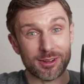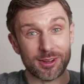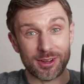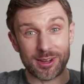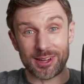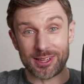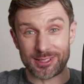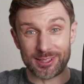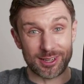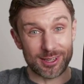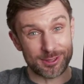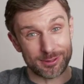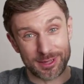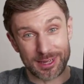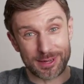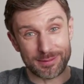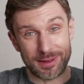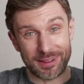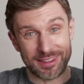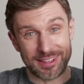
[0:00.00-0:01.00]
So I started
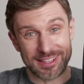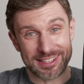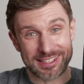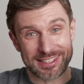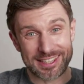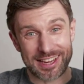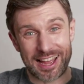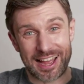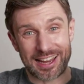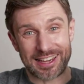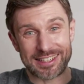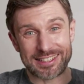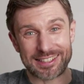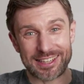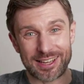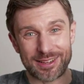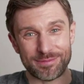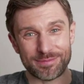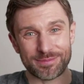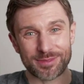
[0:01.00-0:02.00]
tweeting about this, and
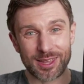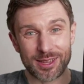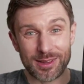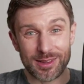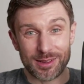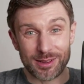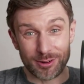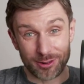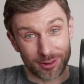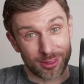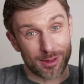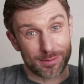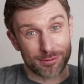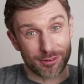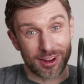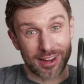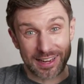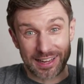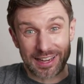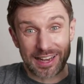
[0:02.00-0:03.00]
um, although
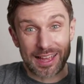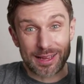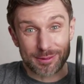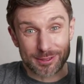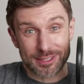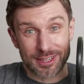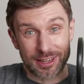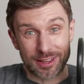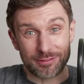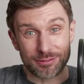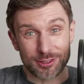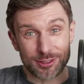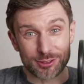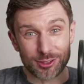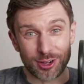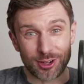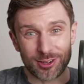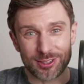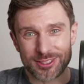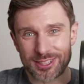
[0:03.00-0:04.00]
Bryan claims to love the
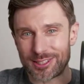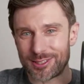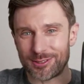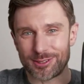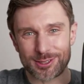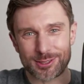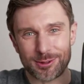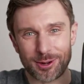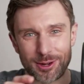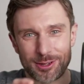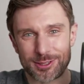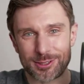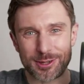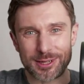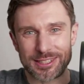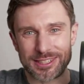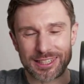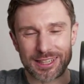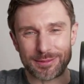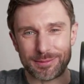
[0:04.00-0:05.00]
trolls, he's always quote
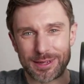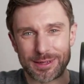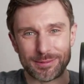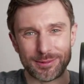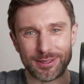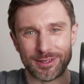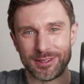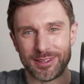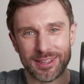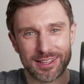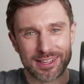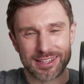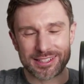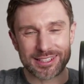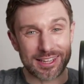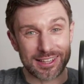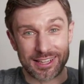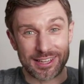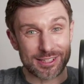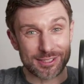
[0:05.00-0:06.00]
tweeting the people who
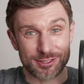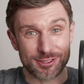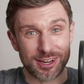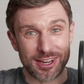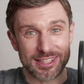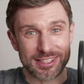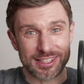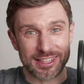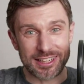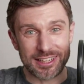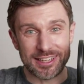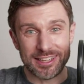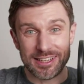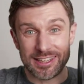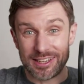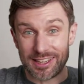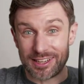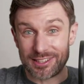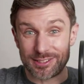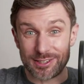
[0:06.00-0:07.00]
say that he's crazy.
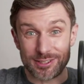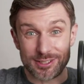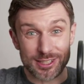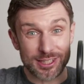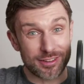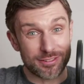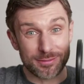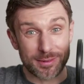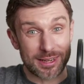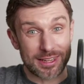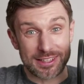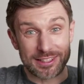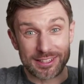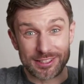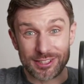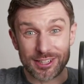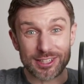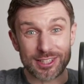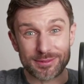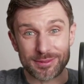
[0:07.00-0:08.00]
As soon as you give him any
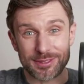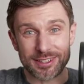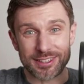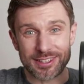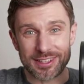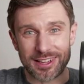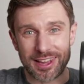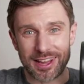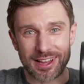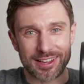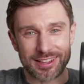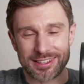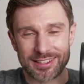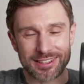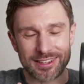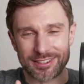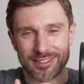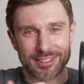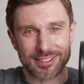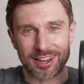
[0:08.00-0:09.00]
legitimate, uh,
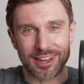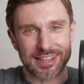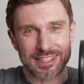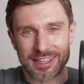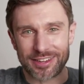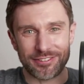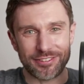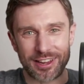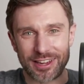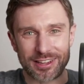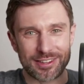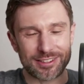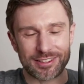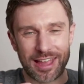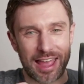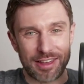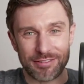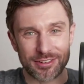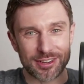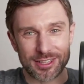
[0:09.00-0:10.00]
you know, scientific
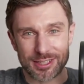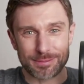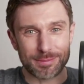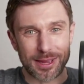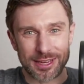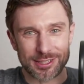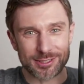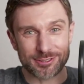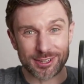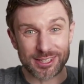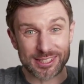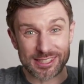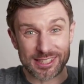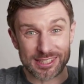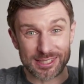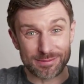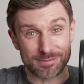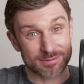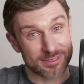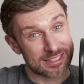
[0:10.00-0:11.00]
evidence-based
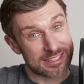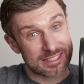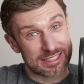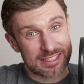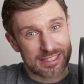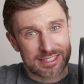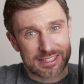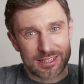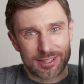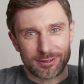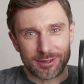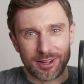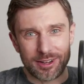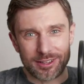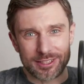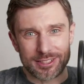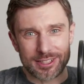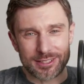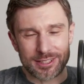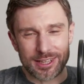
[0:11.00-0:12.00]
criticism,
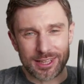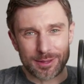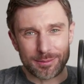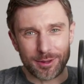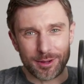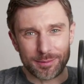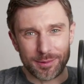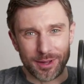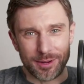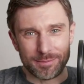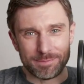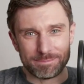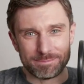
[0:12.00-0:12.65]
well, you seem to get the block